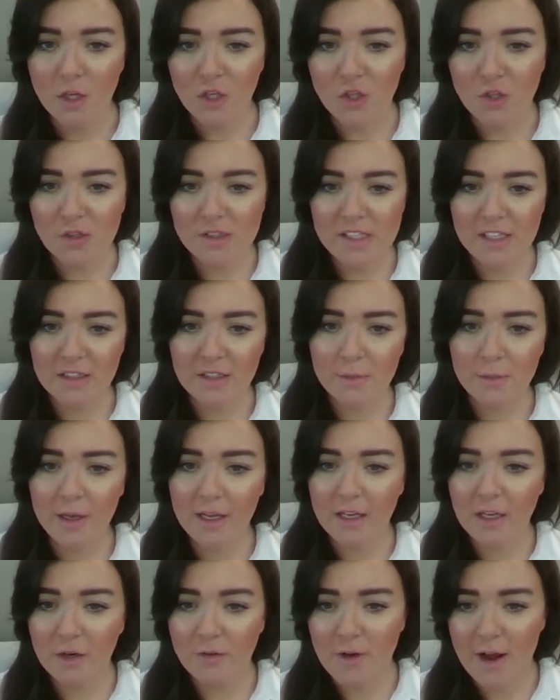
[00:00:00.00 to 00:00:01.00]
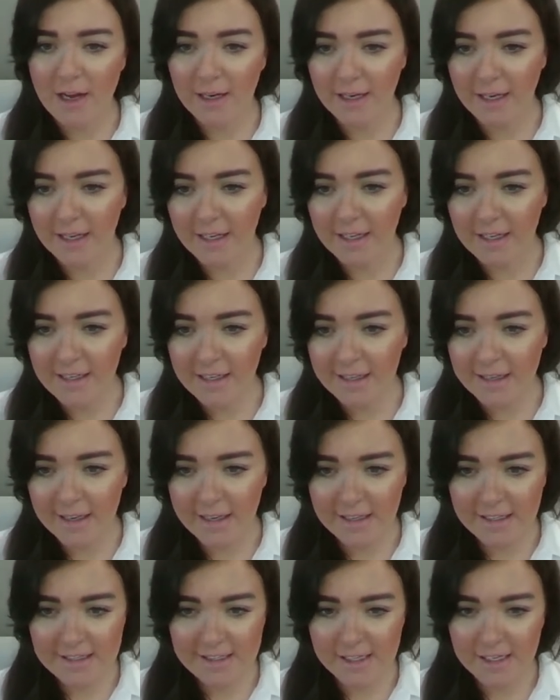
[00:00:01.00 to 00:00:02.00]
Using them incorrectly can
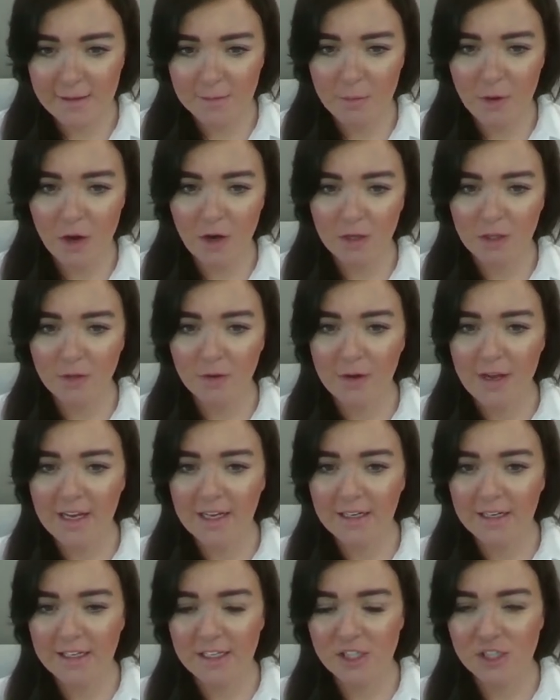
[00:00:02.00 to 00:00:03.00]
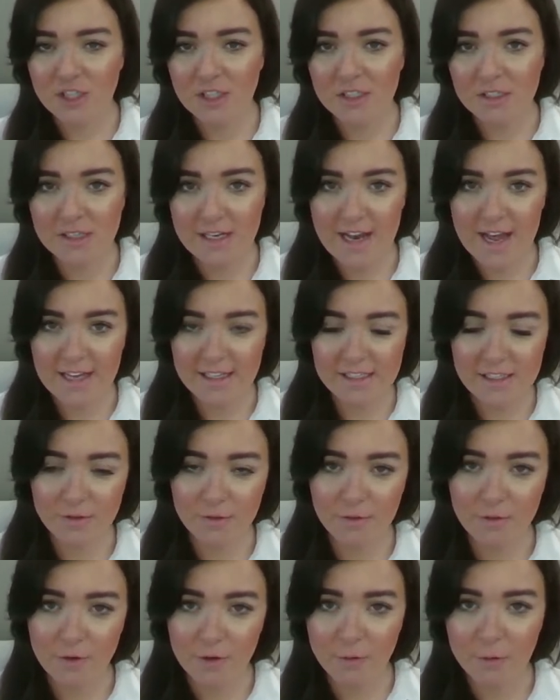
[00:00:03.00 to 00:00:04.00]
easily mark your English as less
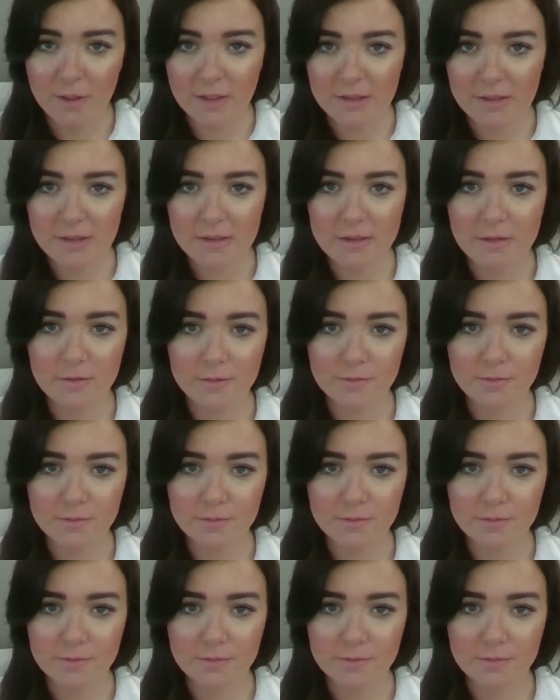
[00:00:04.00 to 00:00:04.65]
fluent.